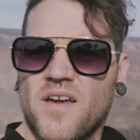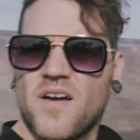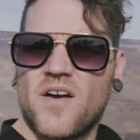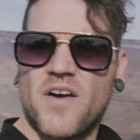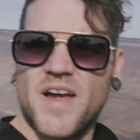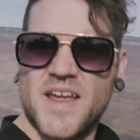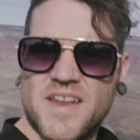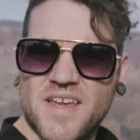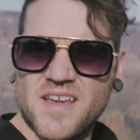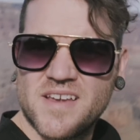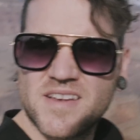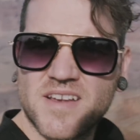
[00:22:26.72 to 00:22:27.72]
All right,
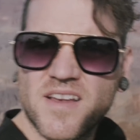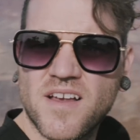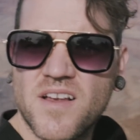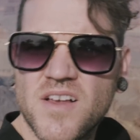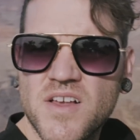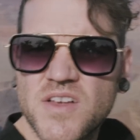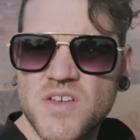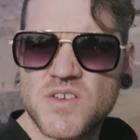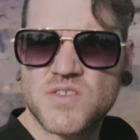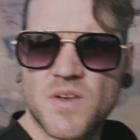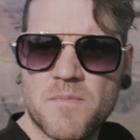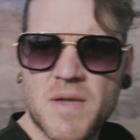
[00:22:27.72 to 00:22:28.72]

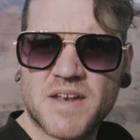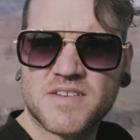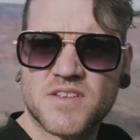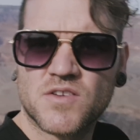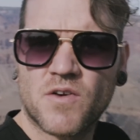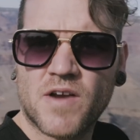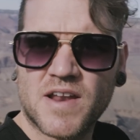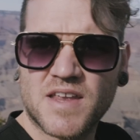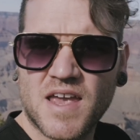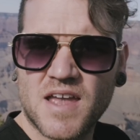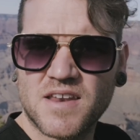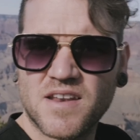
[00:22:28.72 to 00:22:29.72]
so I made it to the Grand
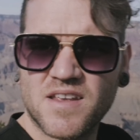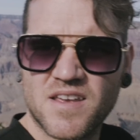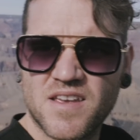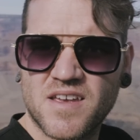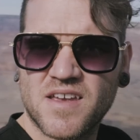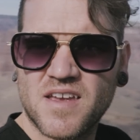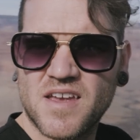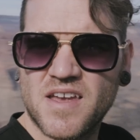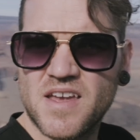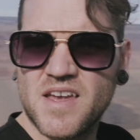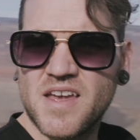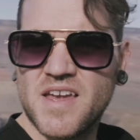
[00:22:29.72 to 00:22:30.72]
Canyon,
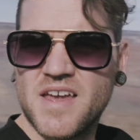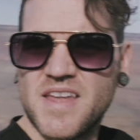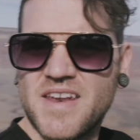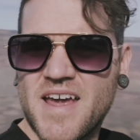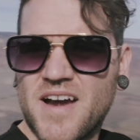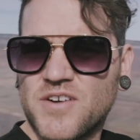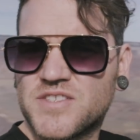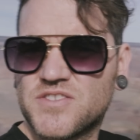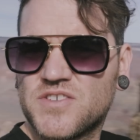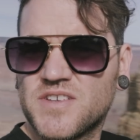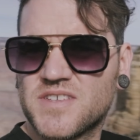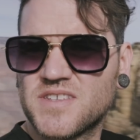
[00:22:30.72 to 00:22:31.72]
and now it's
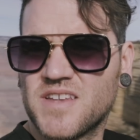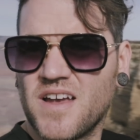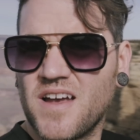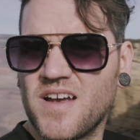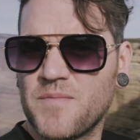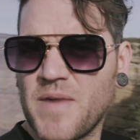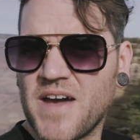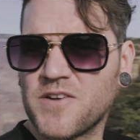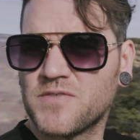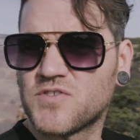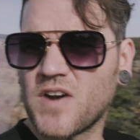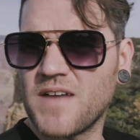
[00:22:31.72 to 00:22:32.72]
just a matter
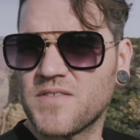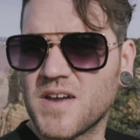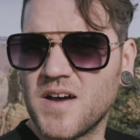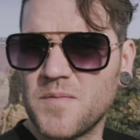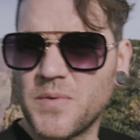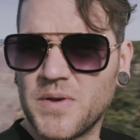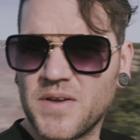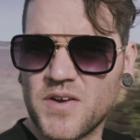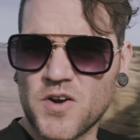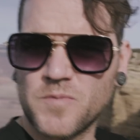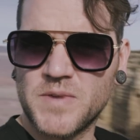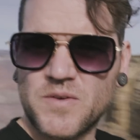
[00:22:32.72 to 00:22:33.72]
of driving up
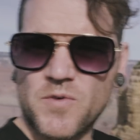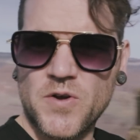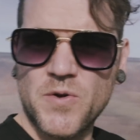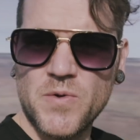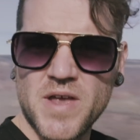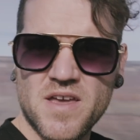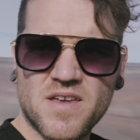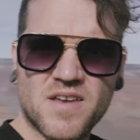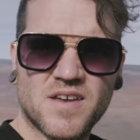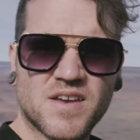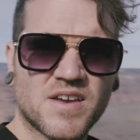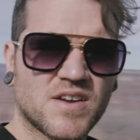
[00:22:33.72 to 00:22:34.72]
Hermit Road
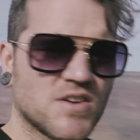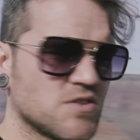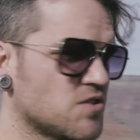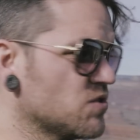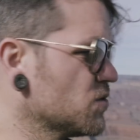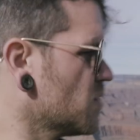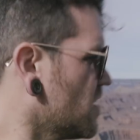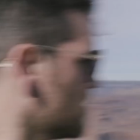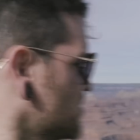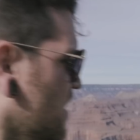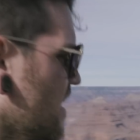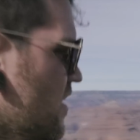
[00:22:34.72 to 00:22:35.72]
to
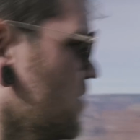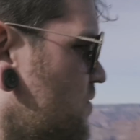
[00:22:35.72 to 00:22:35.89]
check out all the